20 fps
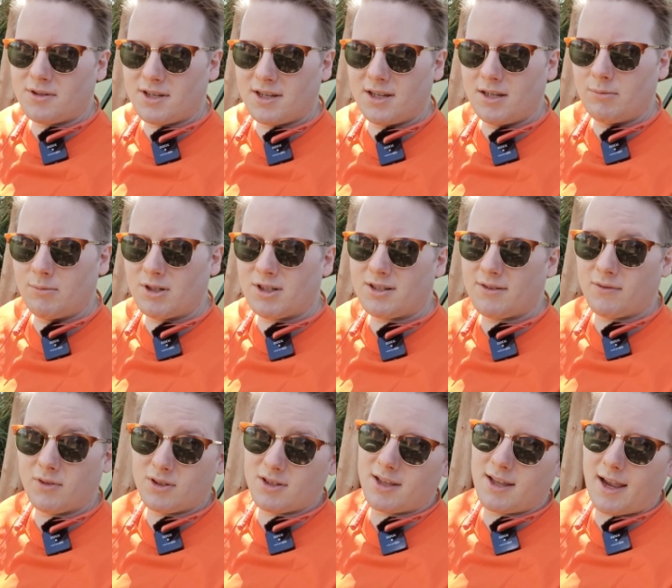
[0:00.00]
team, which is
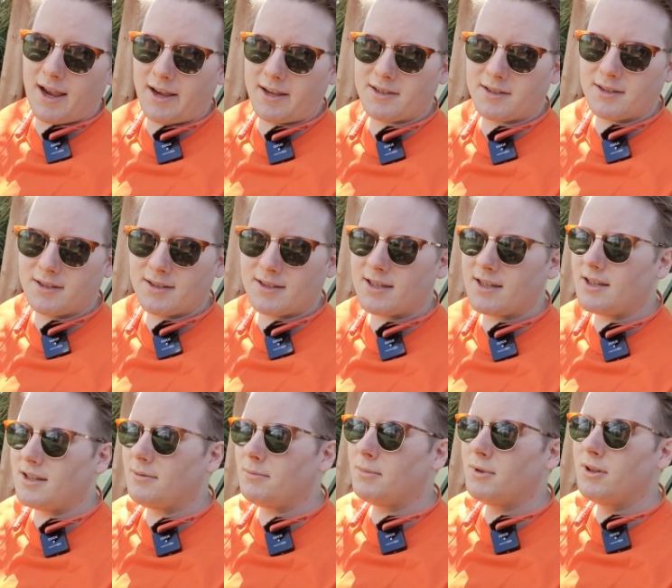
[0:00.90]
different to the Hexagon
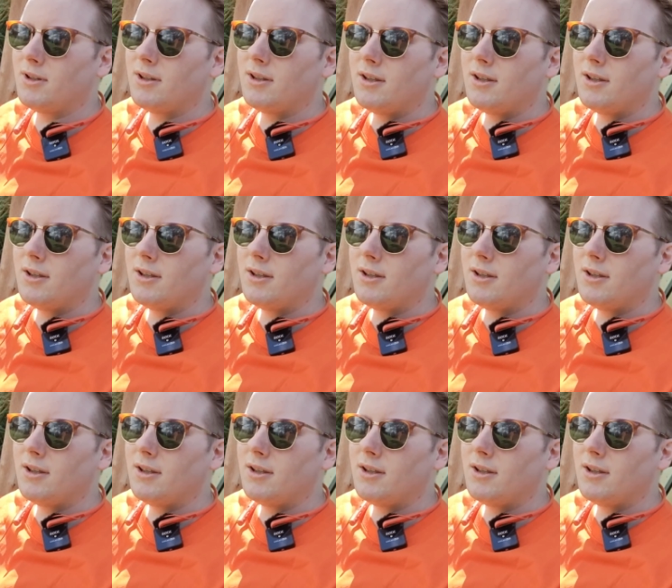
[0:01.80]
team.